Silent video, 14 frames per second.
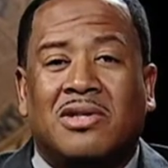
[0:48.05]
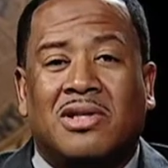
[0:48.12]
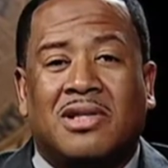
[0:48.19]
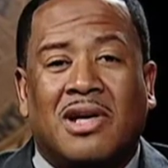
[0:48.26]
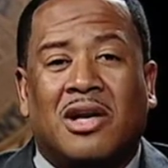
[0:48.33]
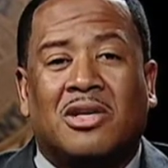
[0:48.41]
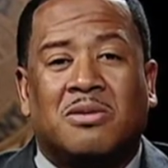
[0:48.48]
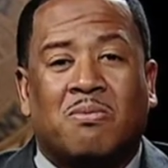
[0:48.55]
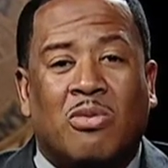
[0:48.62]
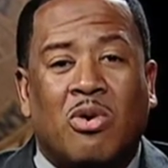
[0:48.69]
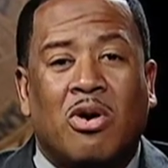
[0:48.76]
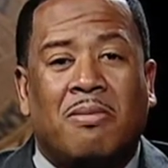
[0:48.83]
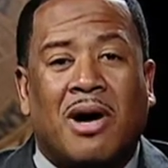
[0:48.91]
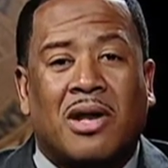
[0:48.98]
to tell us
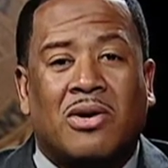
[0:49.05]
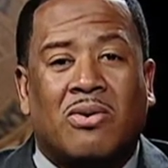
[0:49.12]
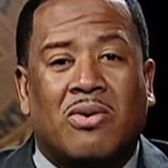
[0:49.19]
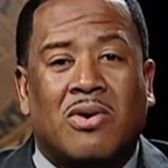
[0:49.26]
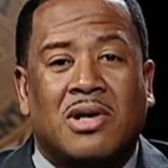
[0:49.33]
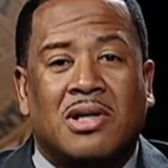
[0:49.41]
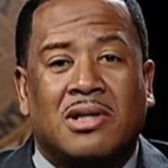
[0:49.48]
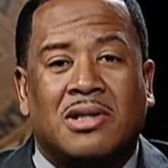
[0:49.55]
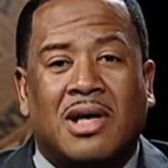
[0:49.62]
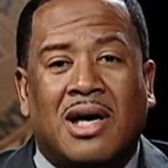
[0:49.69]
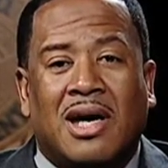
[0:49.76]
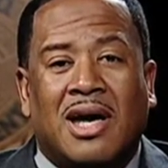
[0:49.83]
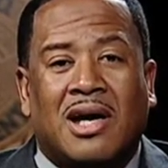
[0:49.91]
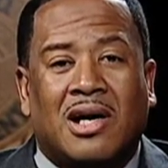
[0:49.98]
more about the ordinance
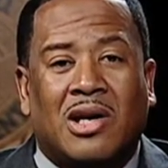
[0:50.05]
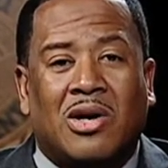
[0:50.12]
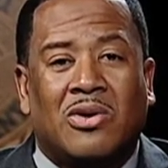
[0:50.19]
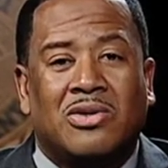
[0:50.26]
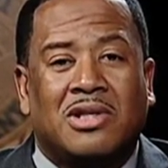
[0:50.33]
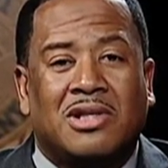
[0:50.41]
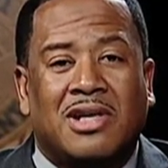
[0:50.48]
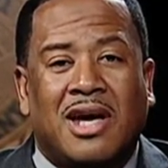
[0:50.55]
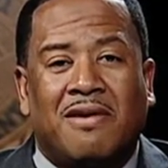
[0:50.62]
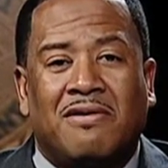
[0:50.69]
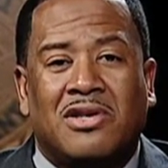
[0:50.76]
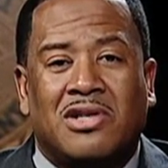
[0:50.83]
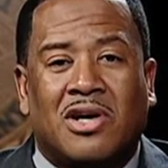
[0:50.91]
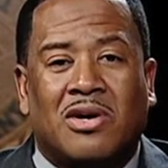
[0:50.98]
and closure is
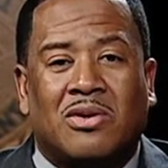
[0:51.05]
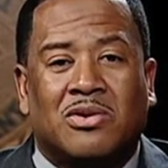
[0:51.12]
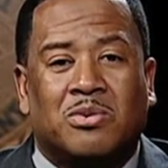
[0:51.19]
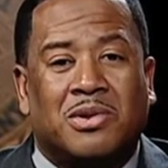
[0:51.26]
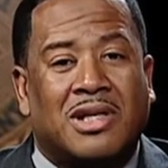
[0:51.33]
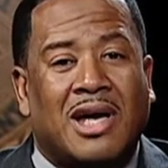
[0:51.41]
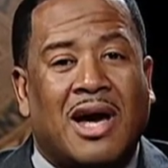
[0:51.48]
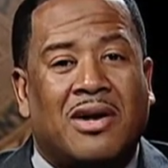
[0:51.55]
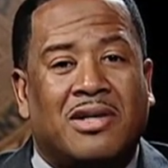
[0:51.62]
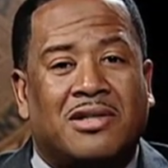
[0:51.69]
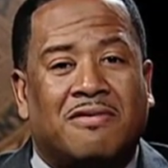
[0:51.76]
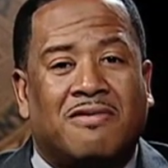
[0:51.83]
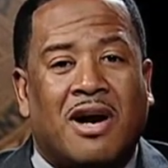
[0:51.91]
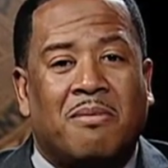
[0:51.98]
Kevin Jones with the
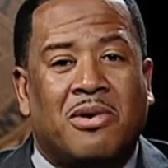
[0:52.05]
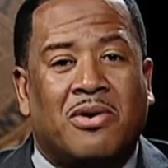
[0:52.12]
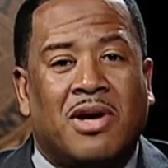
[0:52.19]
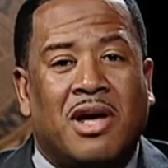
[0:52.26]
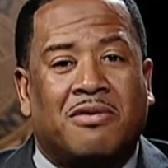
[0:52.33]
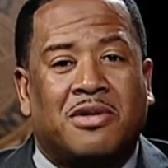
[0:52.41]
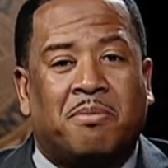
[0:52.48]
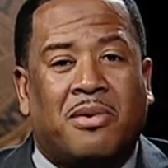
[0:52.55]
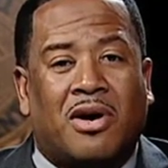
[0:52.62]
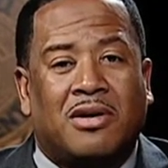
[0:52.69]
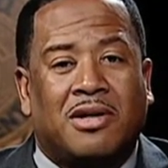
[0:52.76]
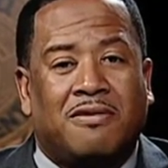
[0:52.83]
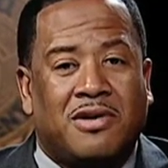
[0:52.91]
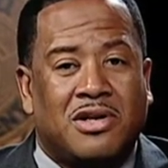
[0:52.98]
county's Environmental Health
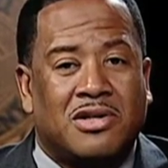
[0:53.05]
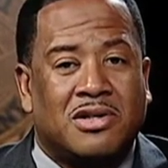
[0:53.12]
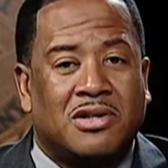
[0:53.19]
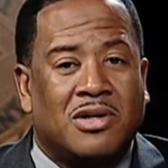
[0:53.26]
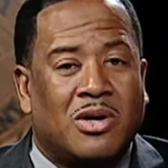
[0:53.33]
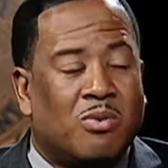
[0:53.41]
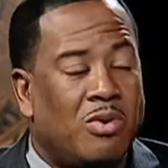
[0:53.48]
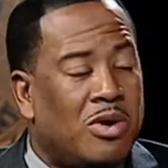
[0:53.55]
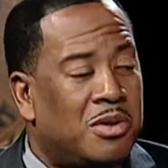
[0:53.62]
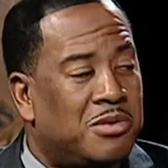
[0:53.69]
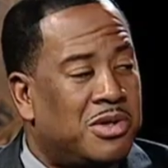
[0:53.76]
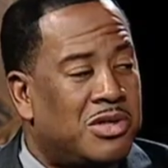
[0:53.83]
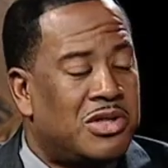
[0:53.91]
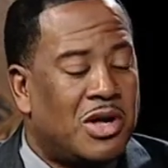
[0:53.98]
Division. Welcome
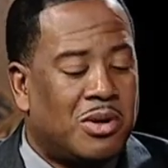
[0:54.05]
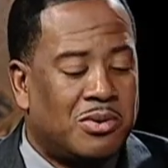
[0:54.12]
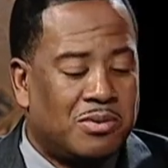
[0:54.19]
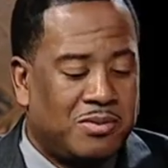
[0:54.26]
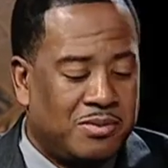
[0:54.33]
to the show.